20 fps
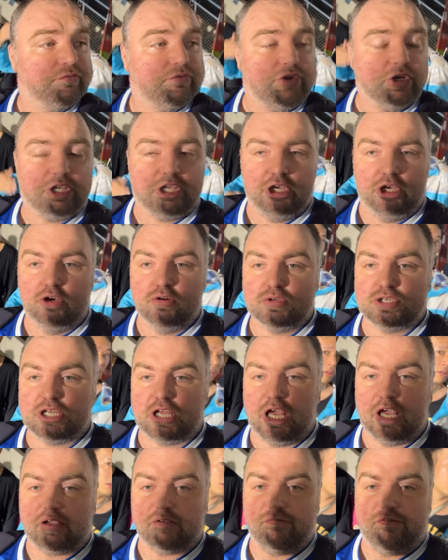the queue's
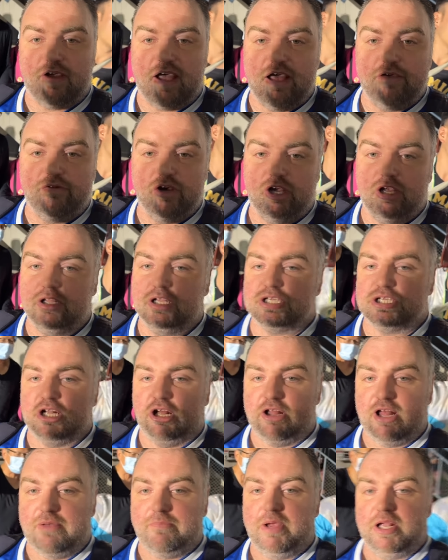taken forever. There's not
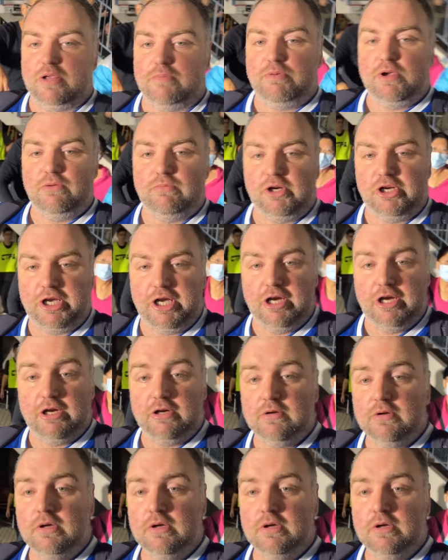that many people here.